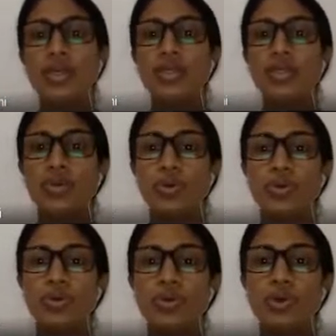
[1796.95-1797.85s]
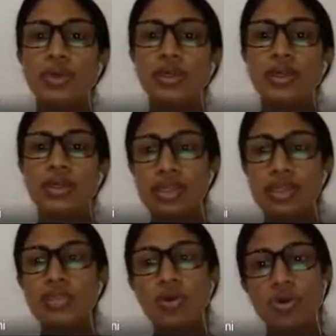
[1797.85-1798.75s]
So
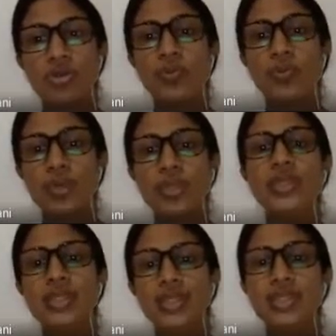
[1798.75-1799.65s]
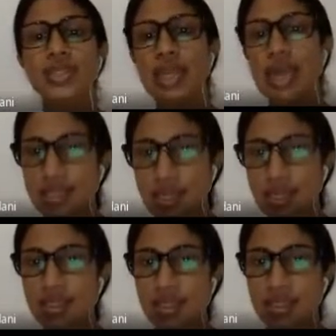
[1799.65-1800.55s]
these notes were considered as
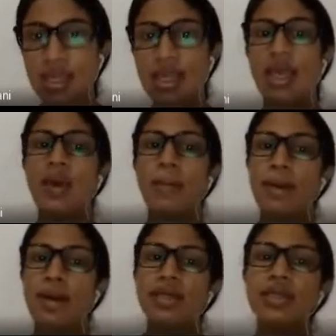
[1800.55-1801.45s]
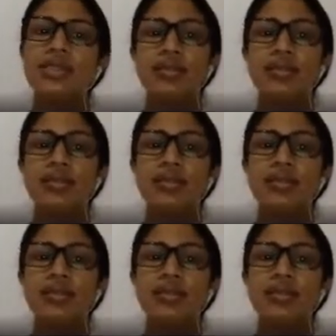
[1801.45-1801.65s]
currency. But